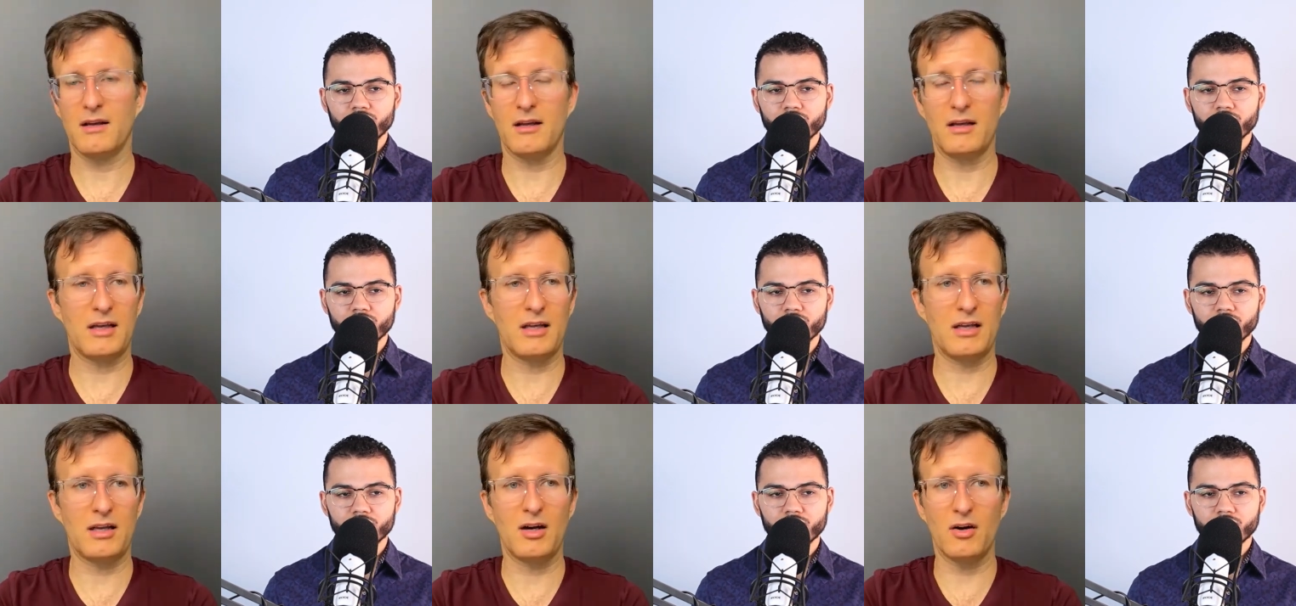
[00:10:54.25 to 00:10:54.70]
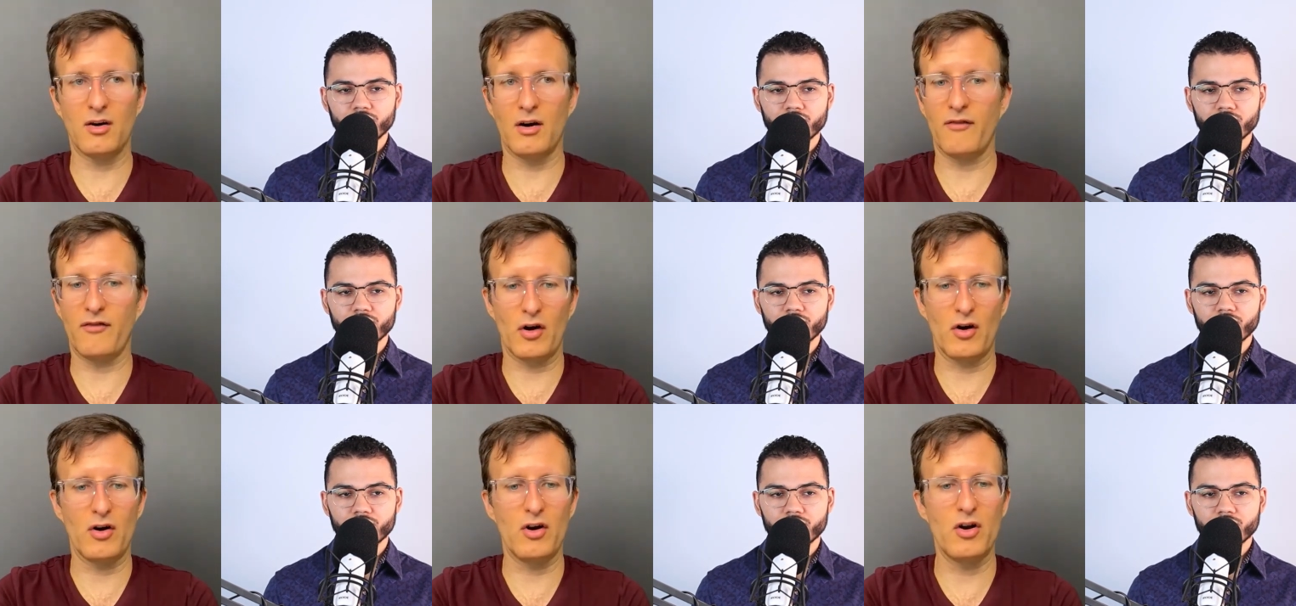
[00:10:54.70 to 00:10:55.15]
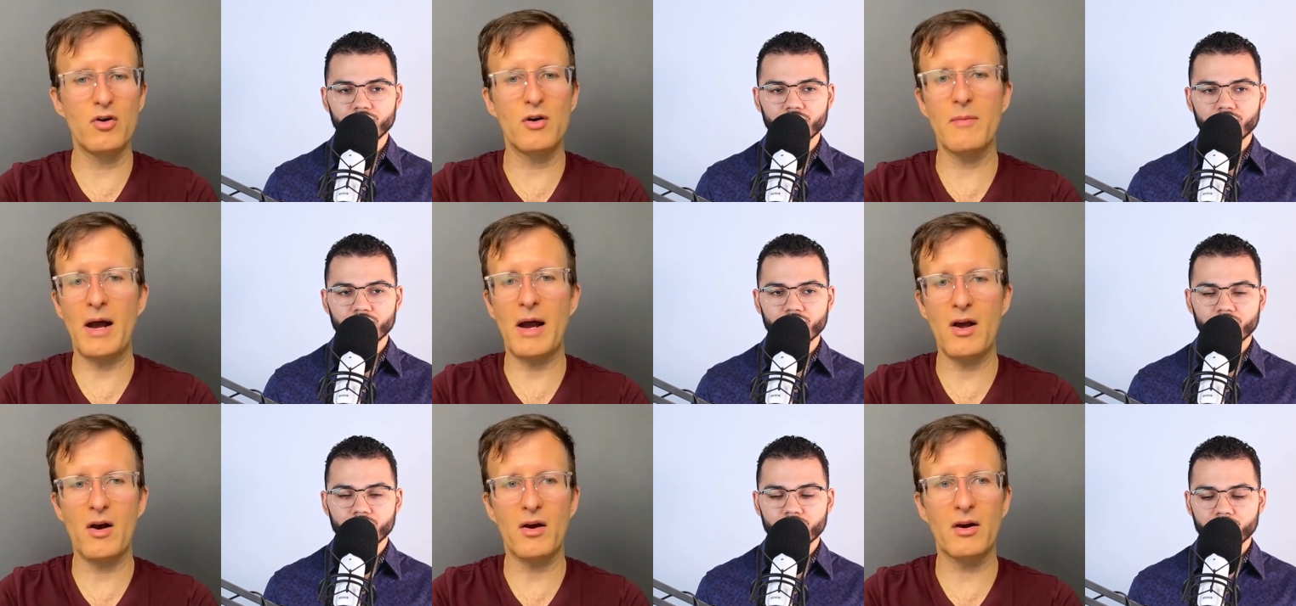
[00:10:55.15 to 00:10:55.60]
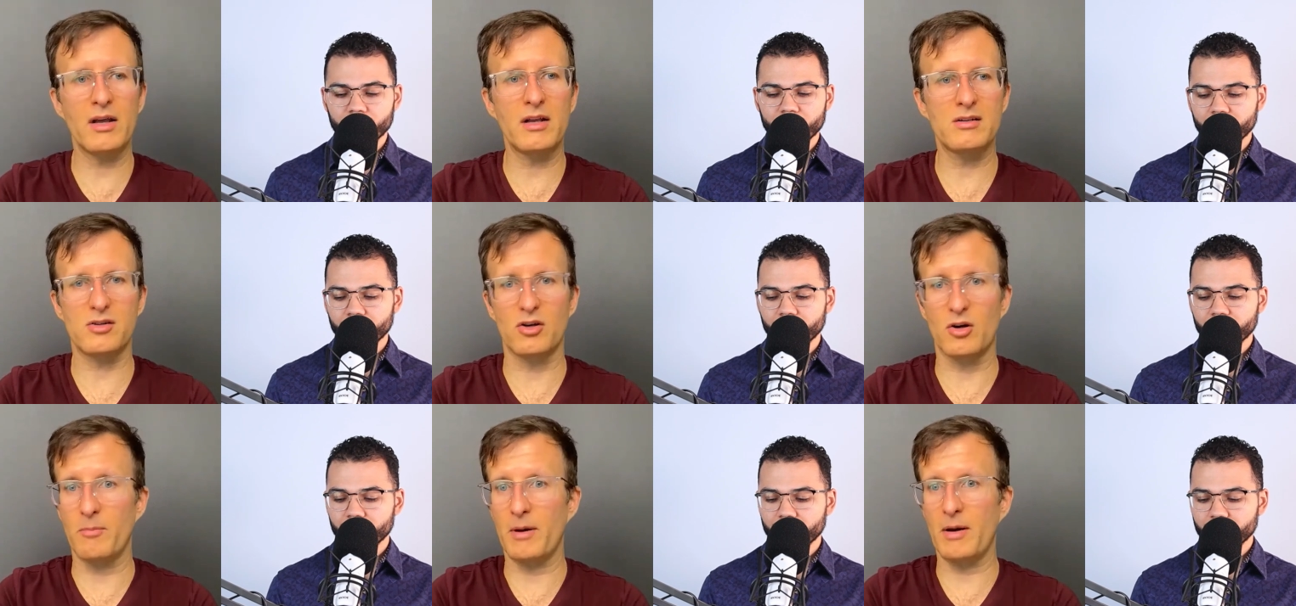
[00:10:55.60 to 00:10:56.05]
Speaker 1: here if you're new to my
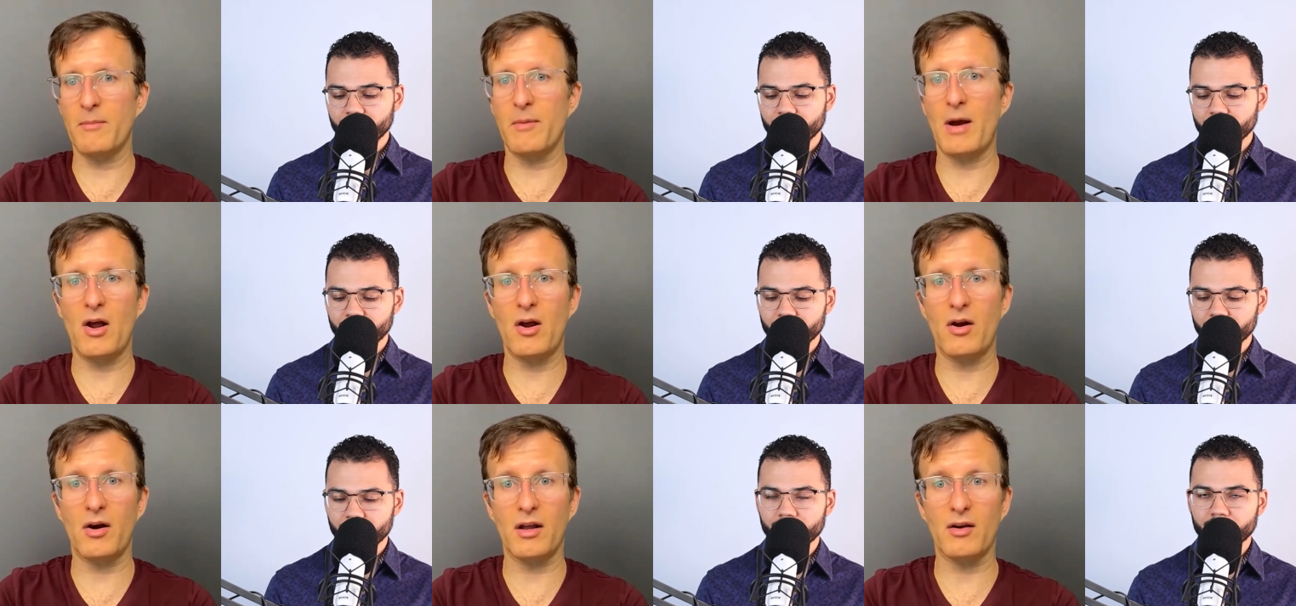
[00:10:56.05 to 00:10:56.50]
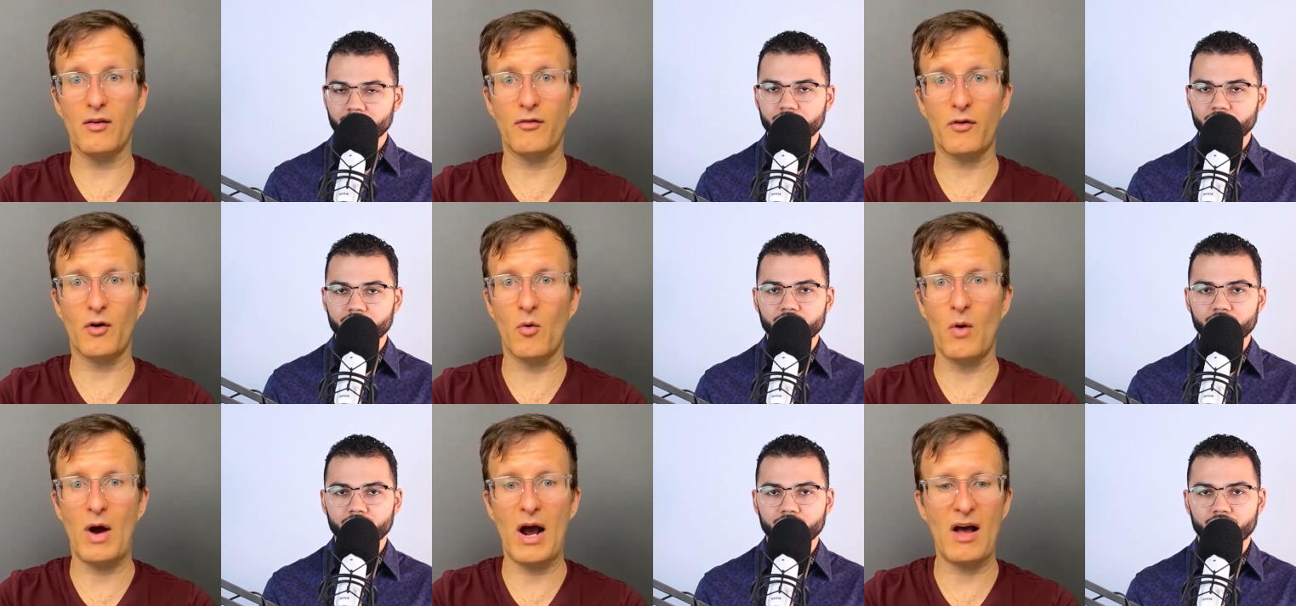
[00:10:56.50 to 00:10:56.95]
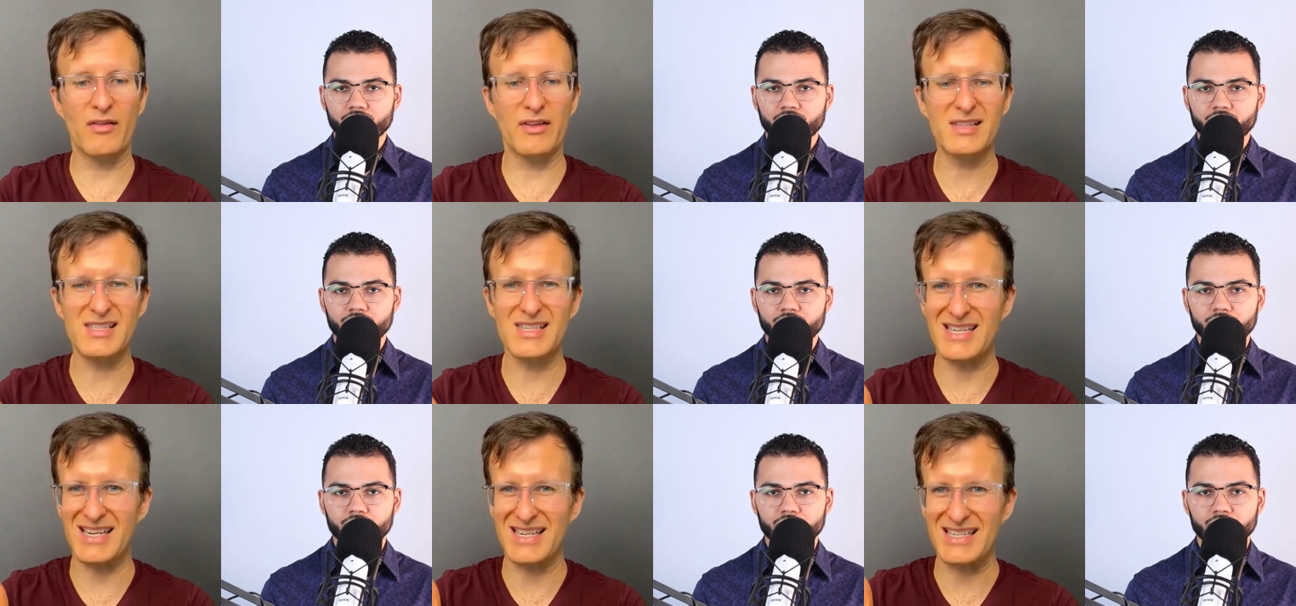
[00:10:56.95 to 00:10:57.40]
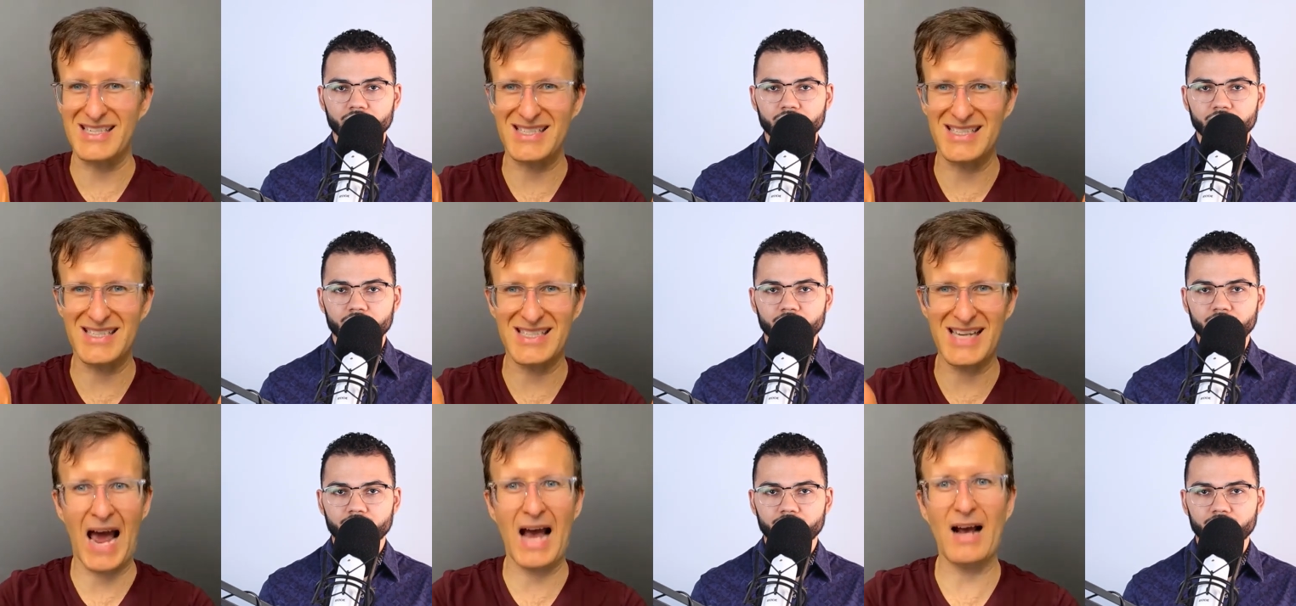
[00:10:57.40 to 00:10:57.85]
audience or you've been in my audience for a while this is
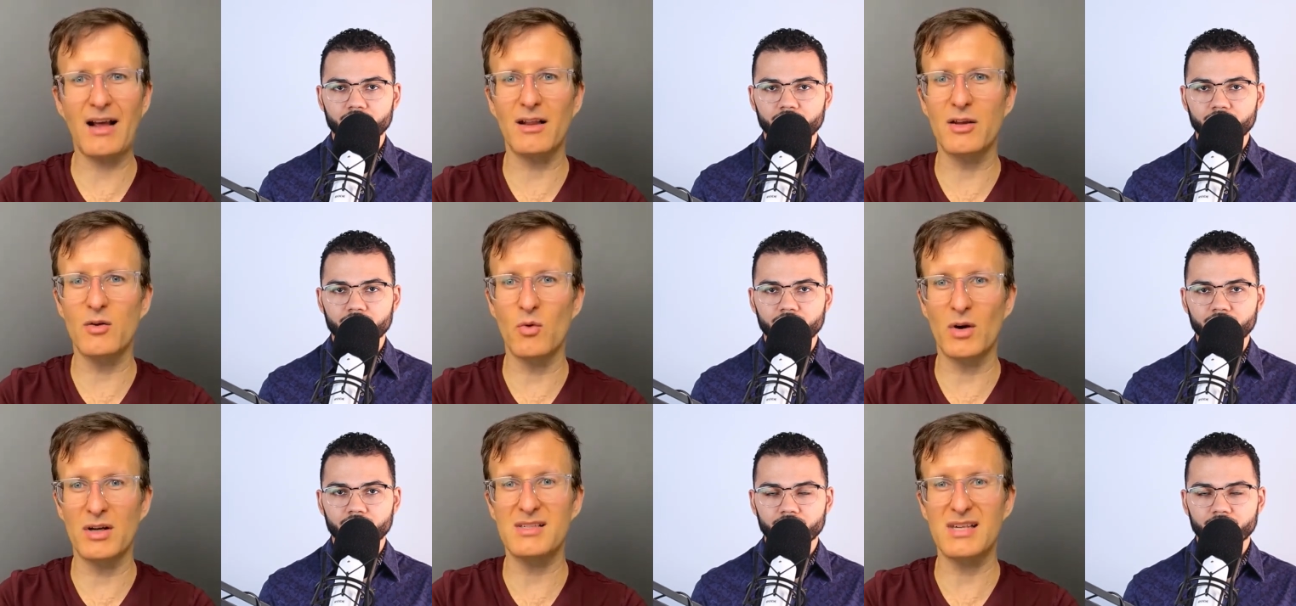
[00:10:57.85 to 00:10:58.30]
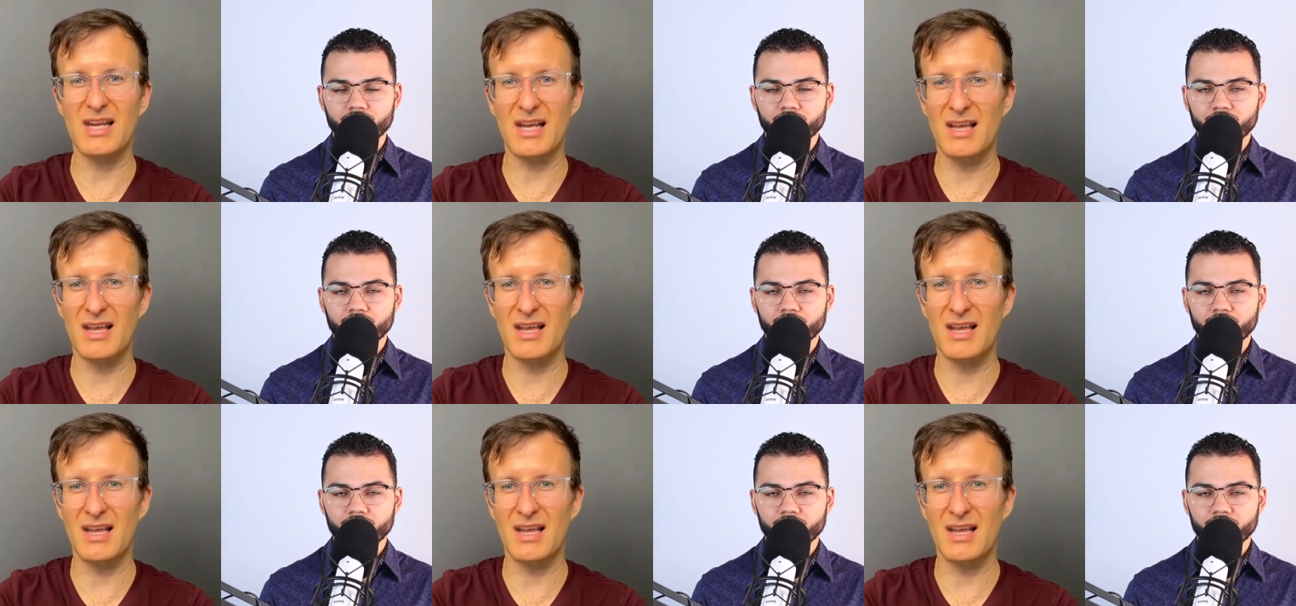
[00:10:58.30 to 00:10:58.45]
exactly what's